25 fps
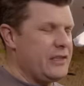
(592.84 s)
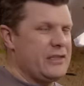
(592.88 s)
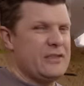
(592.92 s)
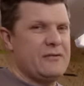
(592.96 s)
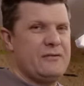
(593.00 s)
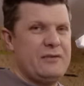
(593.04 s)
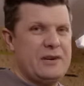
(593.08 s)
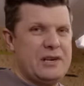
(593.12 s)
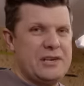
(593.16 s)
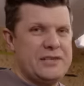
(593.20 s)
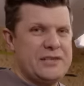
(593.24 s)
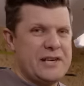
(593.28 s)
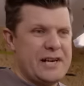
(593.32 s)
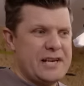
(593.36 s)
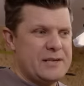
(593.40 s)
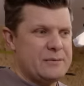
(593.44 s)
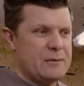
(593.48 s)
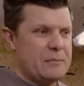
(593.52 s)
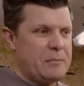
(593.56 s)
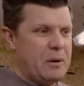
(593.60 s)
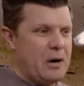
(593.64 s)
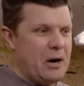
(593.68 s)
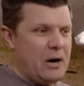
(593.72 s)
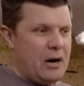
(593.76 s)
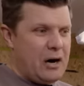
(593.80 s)
thing that really sets them
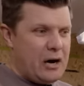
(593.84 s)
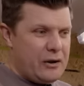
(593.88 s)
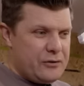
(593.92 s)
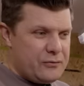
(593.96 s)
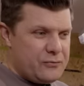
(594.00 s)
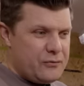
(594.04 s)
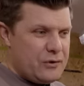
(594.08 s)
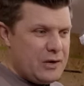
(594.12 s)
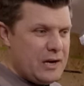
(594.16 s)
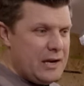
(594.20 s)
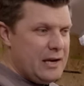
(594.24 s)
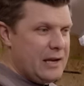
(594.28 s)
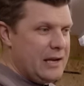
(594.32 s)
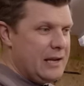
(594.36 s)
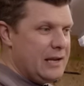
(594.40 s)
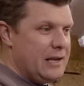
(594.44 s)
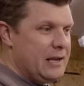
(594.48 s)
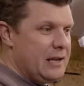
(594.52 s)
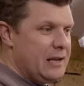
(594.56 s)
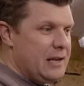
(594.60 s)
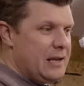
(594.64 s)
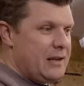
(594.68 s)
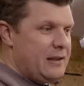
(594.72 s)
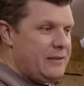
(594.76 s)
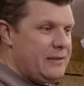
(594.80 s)
apart is really
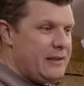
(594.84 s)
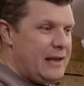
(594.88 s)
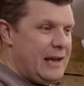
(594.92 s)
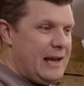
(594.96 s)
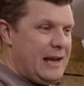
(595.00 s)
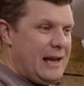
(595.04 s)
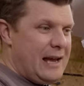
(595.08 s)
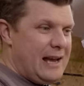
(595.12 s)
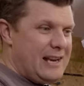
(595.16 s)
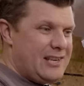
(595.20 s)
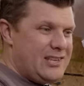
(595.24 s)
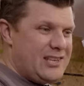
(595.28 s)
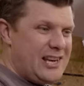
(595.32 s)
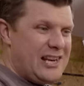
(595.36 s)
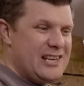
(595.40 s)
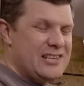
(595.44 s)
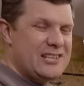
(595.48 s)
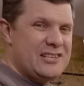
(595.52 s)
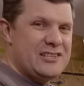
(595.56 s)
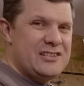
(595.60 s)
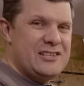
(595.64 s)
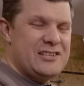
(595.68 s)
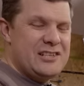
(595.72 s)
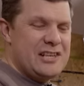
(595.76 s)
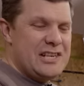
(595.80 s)
their
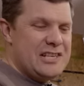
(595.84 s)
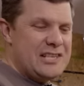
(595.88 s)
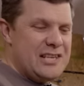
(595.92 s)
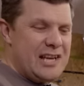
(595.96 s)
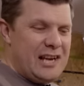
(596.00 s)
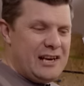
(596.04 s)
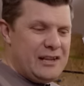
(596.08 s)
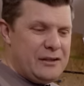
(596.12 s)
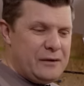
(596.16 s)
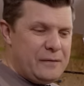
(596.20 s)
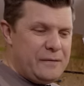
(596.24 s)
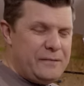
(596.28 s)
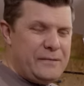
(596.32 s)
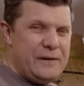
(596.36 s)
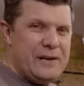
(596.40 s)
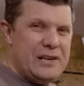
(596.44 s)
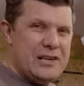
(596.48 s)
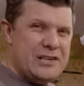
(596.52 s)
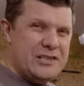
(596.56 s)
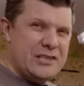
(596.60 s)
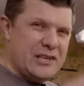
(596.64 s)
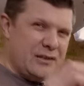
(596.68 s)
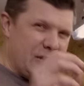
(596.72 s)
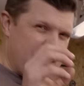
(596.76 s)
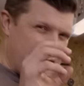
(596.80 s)
attention to detail in the
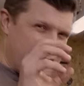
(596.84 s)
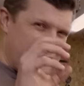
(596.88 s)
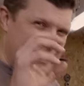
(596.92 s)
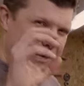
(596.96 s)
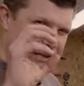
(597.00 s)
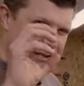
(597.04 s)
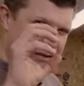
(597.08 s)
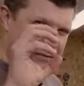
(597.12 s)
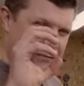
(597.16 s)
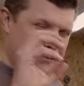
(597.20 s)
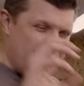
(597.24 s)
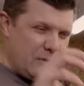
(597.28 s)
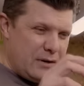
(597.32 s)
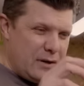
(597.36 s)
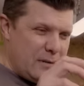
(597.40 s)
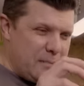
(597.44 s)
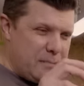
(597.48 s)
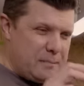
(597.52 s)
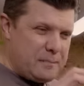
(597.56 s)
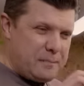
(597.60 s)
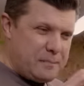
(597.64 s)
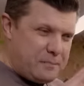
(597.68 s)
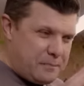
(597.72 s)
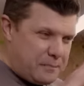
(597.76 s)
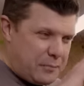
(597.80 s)
finishing, things that really
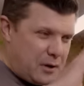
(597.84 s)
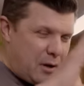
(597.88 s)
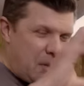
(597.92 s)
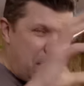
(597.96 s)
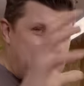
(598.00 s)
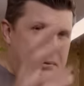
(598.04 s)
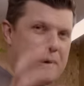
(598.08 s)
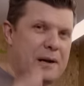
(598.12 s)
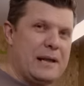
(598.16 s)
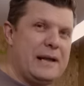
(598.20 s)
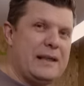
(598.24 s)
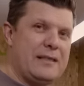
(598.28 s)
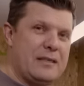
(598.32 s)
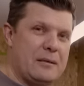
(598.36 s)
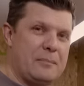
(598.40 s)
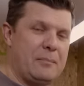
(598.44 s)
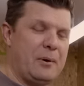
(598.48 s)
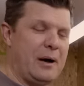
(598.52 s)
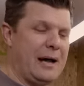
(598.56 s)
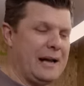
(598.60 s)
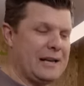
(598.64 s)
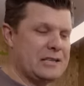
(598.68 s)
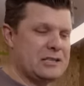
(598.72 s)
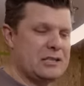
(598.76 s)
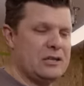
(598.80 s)
complete the
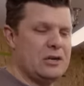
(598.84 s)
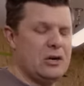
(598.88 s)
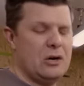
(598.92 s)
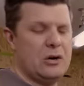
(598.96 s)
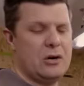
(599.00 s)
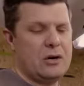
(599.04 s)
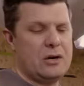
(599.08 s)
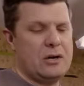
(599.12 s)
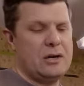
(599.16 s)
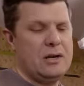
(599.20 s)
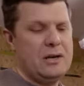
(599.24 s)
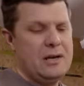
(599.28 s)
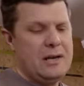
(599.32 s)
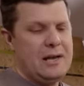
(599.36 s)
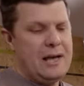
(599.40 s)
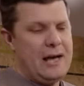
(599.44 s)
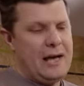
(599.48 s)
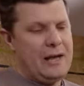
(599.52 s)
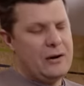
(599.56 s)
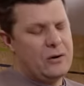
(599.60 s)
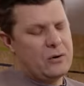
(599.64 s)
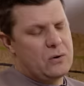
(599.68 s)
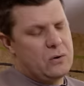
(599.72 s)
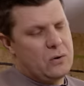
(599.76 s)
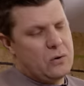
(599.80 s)
bike's look.
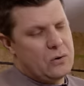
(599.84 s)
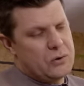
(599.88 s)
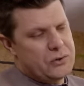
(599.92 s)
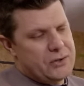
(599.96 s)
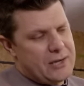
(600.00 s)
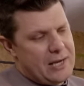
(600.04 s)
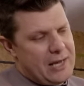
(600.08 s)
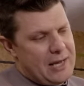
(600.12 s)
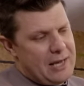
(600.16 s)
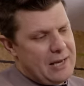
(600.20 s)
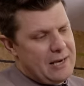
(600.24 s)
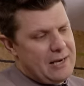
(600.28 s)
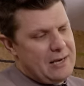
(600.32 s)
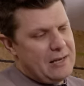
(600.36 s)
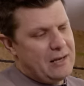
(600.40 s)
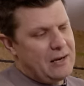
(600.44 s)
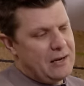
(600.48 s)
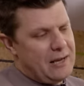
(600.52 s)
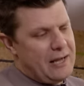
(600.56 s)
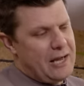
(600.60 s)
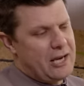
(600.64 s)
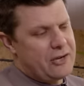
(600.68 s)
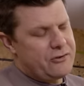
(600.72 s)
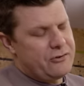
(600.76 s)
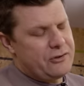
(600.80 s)
And of course, that
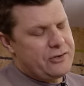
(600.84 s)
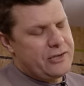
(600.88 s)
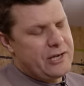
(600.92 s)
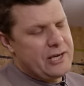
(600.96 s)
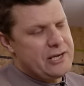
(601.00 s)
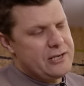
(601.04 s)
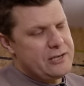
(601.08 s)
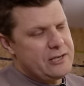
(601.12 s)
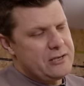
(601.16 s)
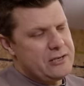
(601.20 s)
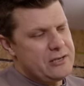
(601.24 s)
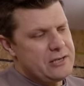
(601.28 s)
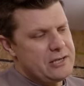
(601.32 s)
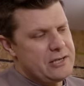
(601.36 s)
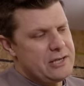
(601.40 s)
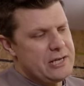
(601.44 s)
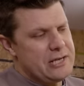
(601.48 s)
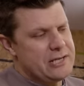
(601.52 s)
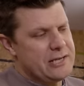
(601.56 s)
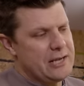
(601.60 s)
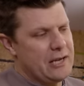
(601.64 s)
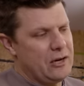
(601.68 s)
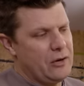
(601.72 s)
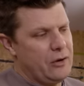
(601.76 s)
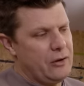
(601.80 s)
little extra attention to
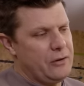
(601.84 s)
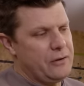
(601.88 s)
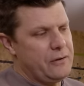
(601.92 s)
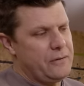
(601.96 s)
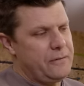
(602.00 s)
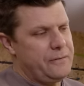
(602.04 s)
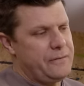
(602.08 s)
detail on the